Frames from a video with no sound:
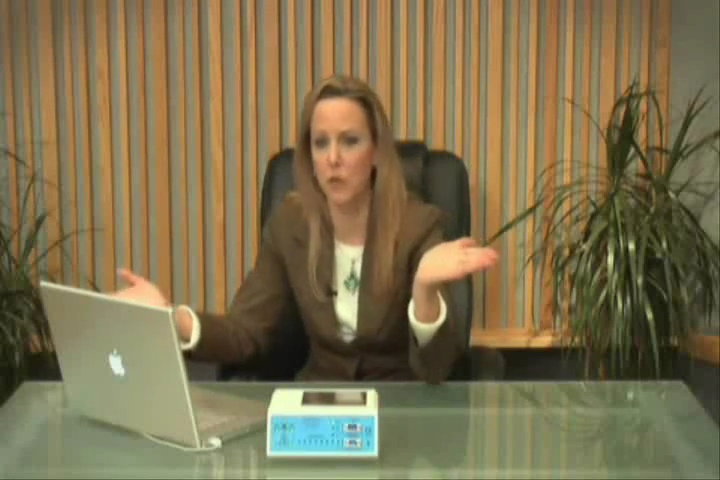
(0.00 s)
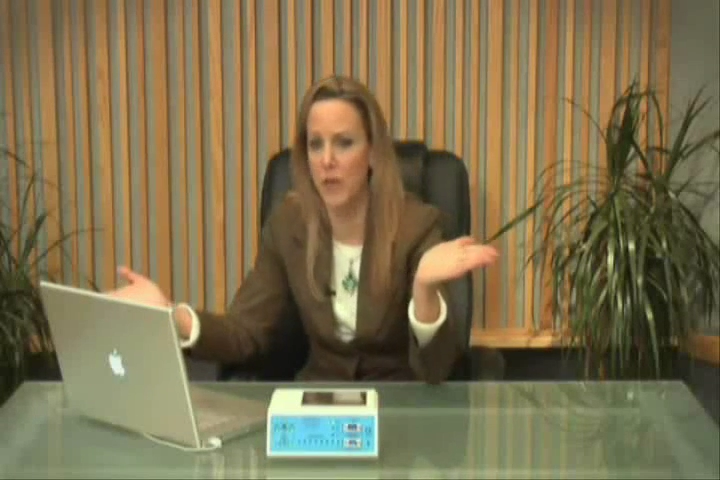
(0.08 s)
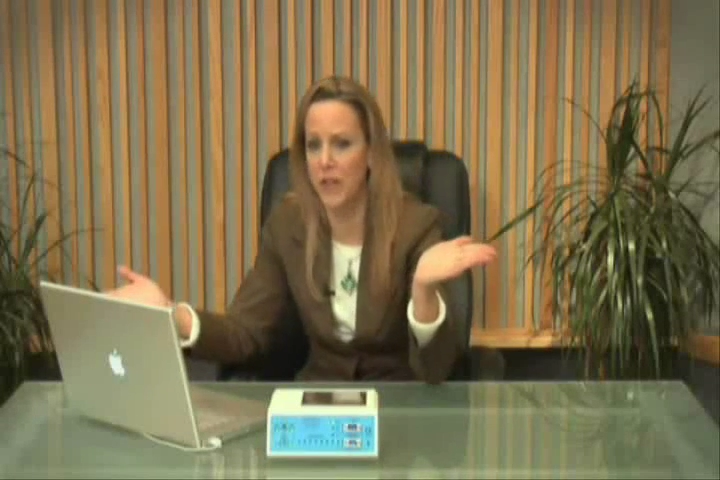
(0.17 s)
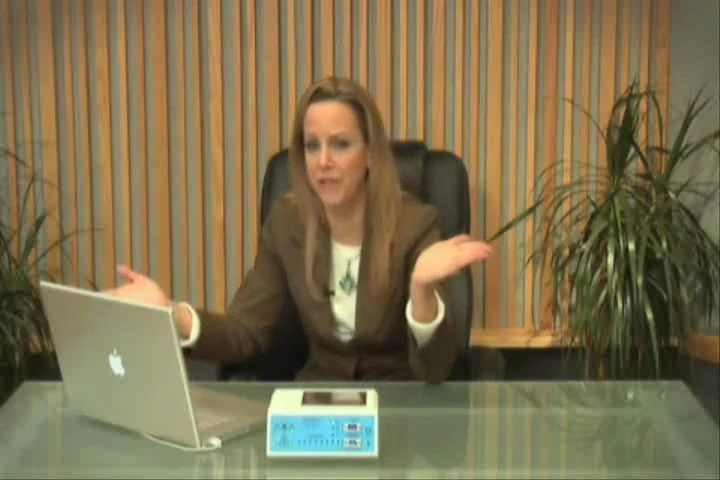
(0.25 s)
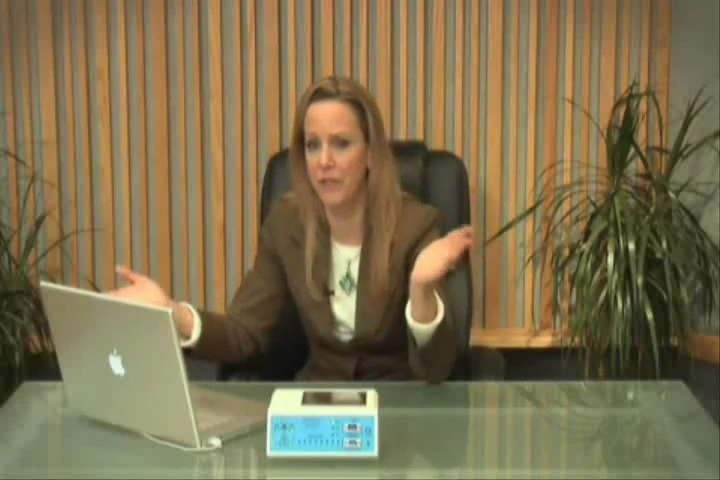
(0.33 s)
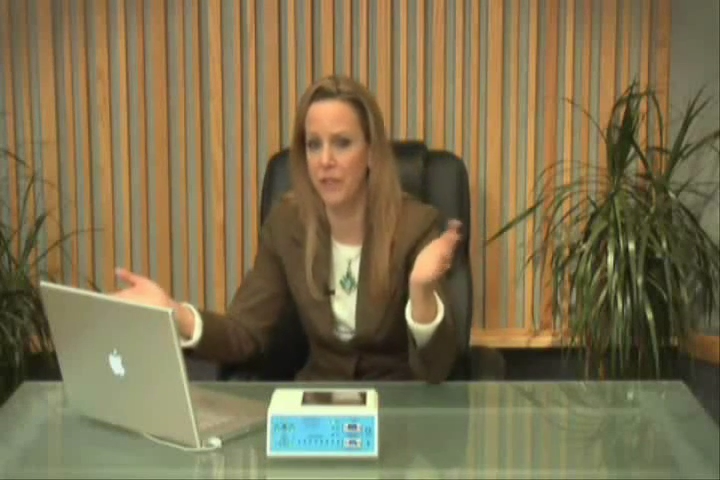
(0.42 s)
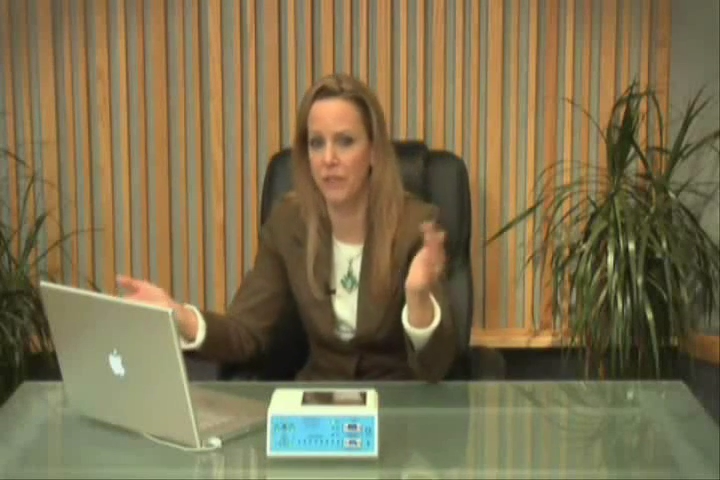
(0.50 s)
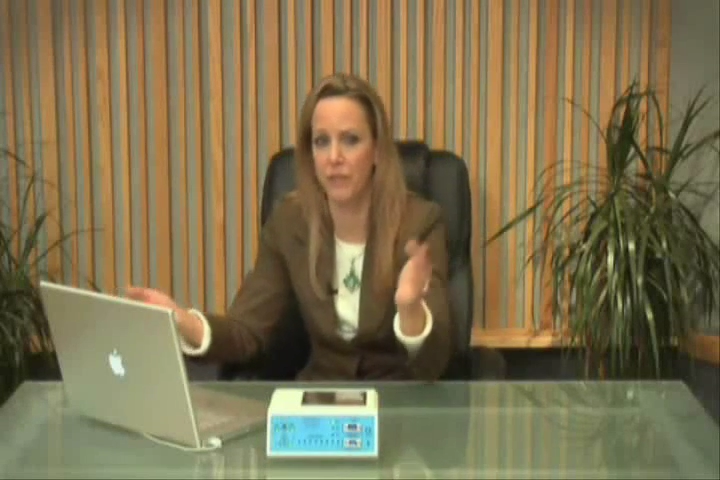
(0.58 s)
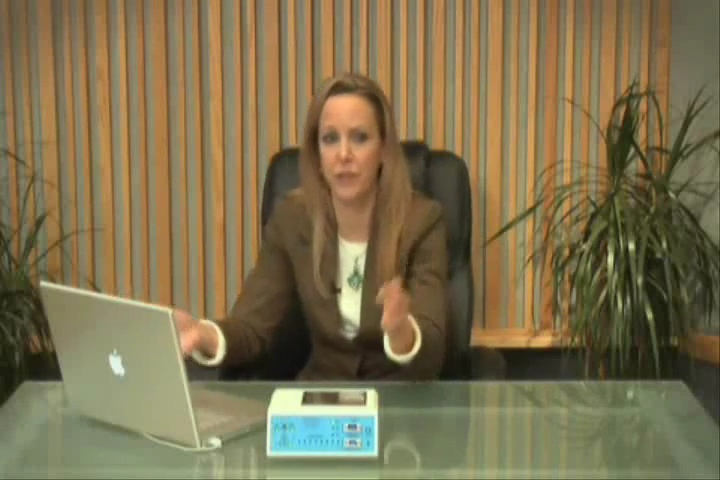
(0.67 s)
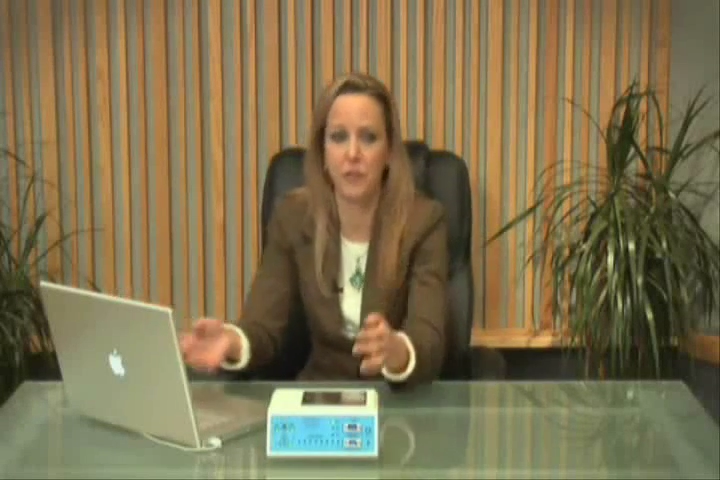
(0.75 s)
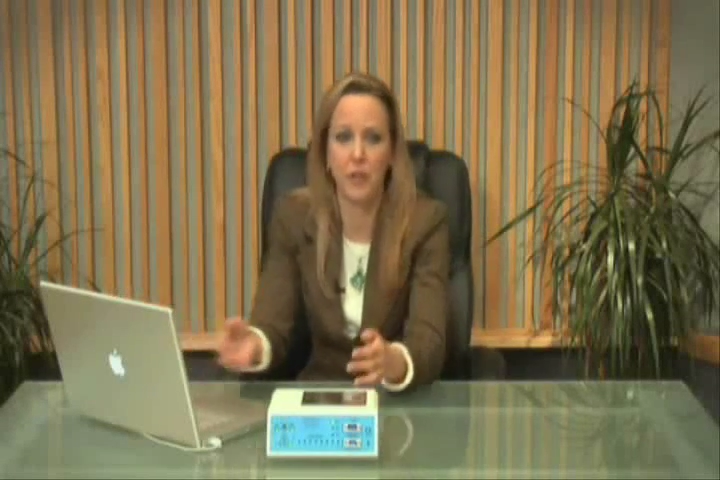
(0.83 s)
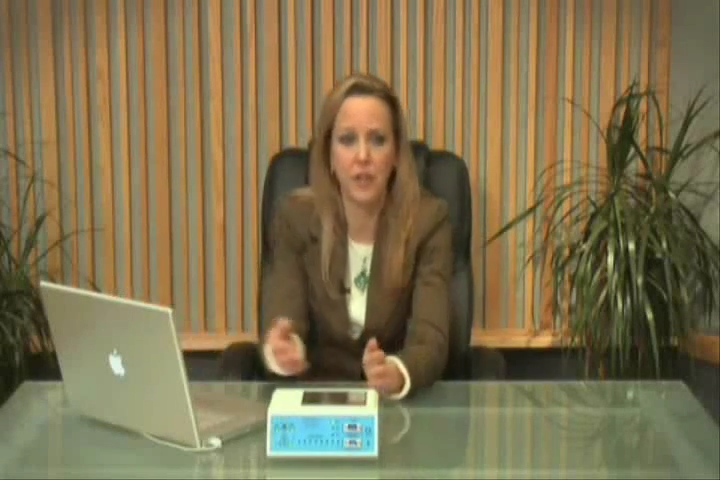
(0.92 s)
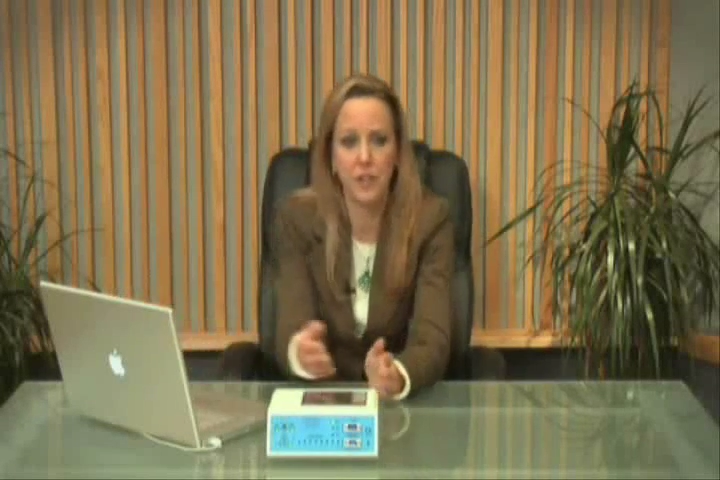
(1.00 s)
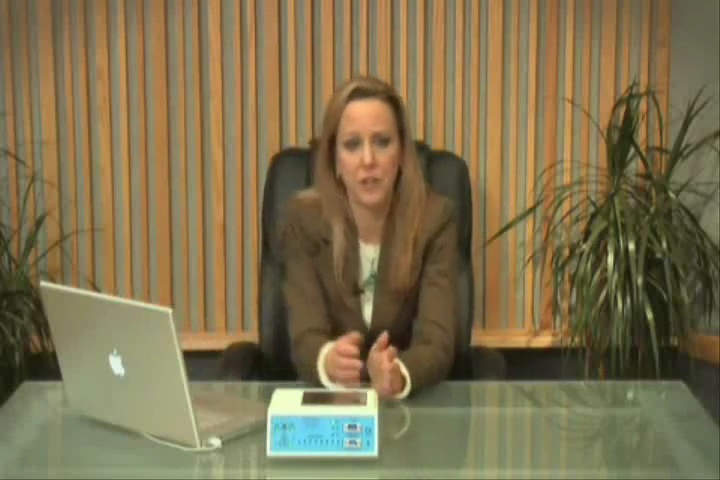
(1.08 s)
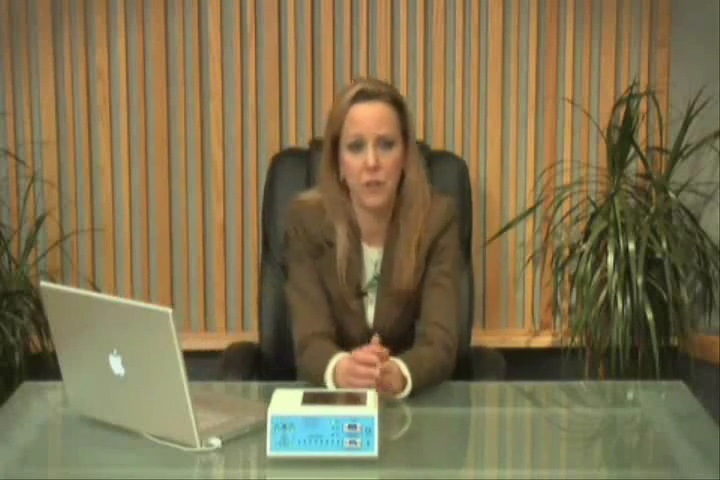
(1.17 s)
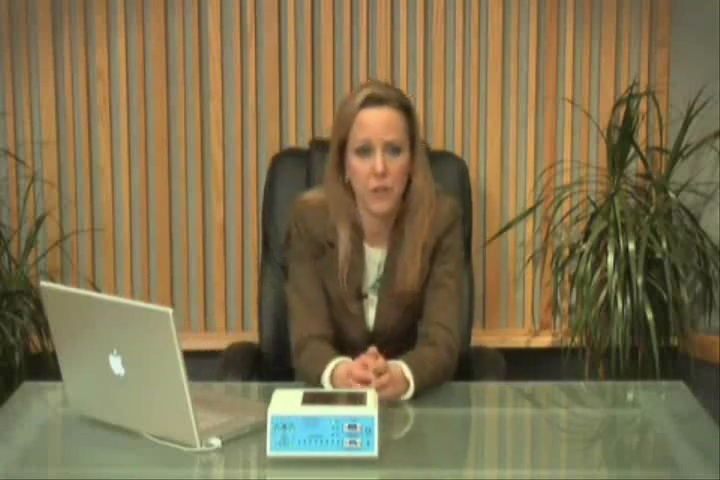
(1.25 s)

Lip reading: grief, frustration,